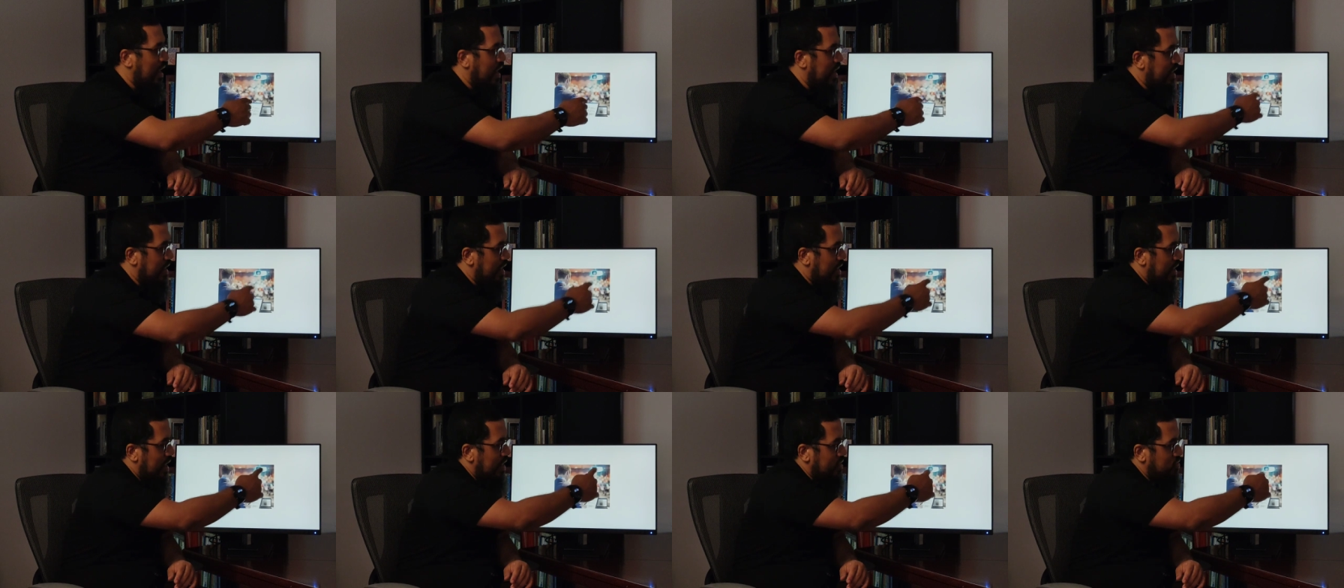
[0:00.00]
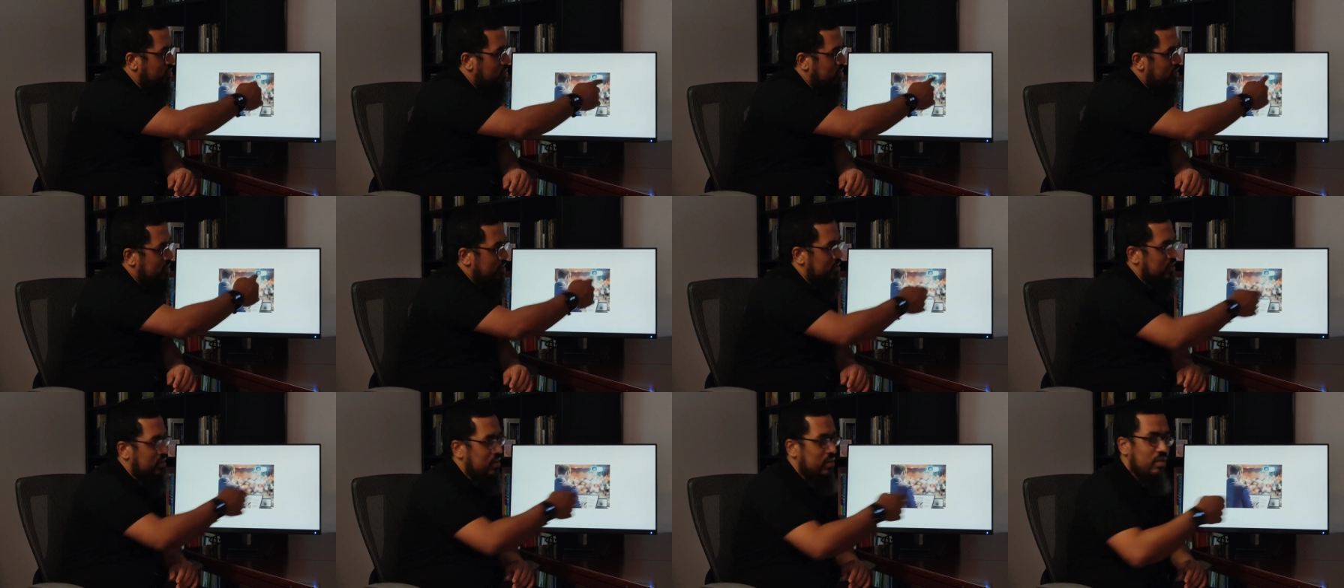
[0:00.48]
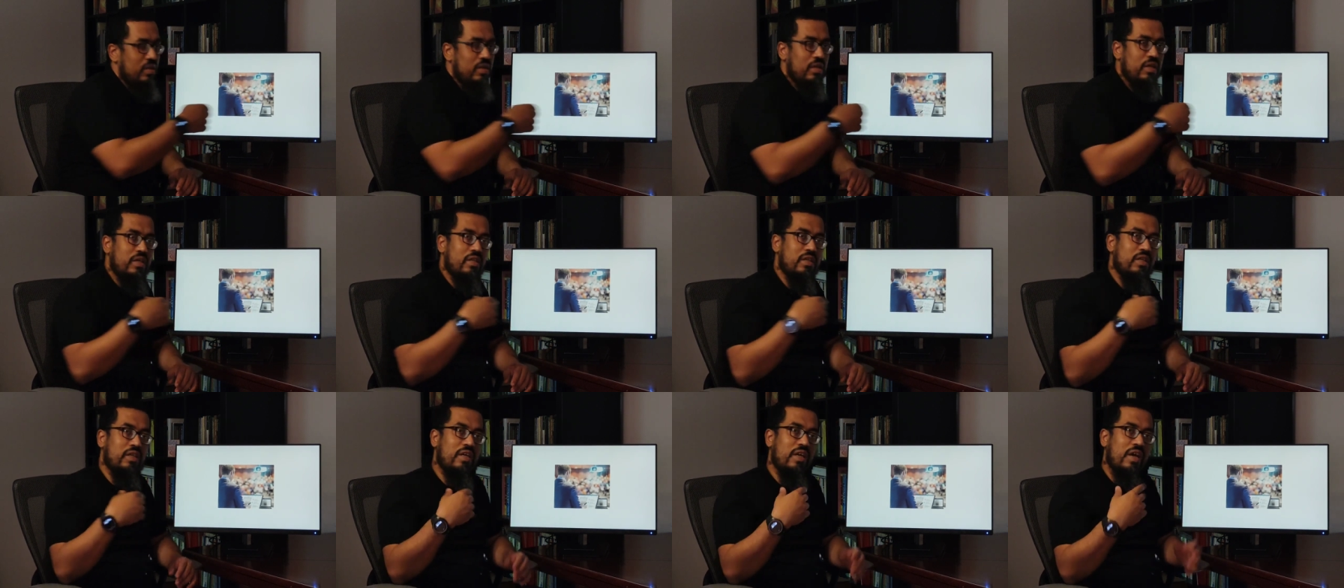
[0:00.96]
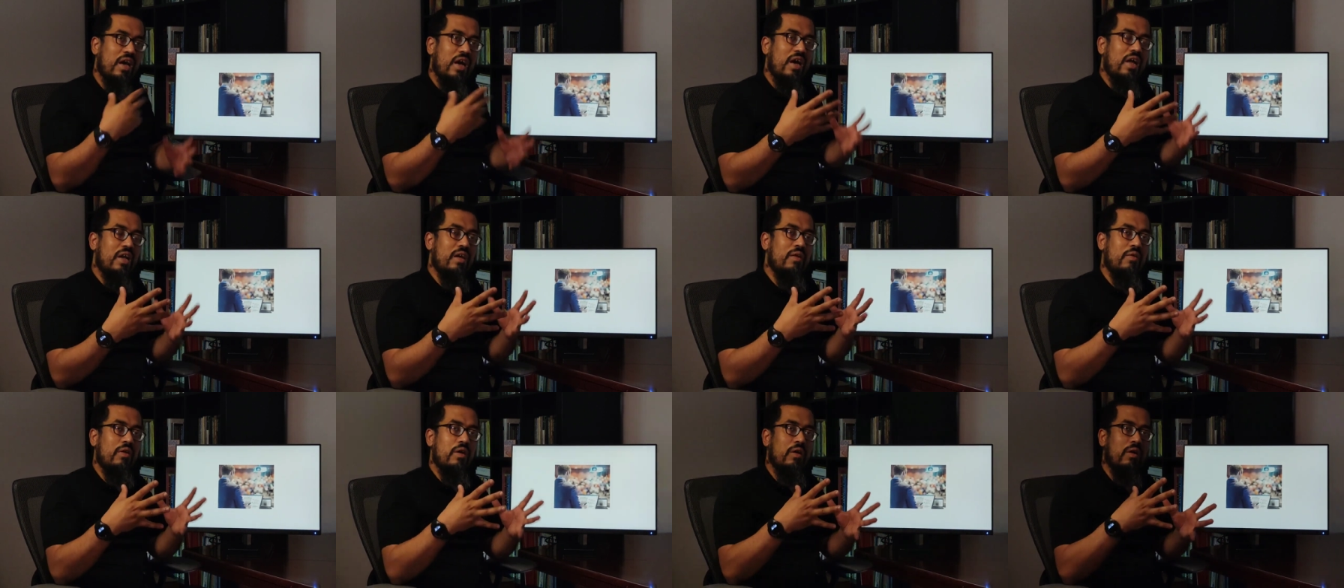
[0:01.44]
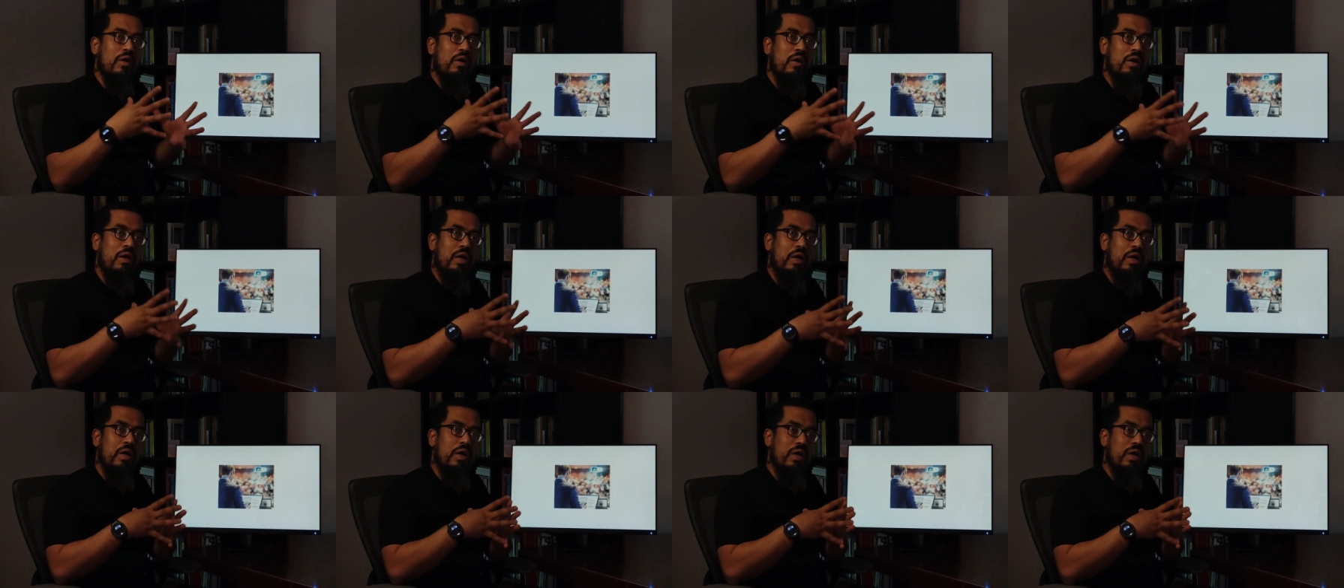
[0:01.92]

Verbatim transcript: and as you can see, it can